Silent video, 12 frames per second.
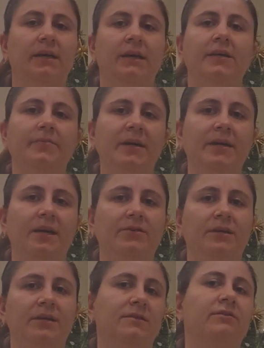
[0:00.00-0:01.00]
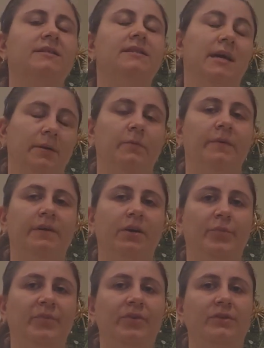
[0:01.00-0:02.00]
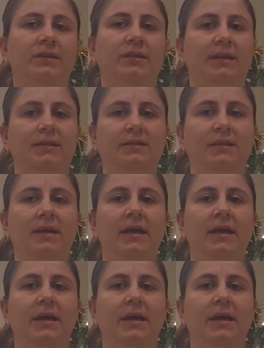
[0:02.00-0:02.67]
In my house, the answer is obviously yes.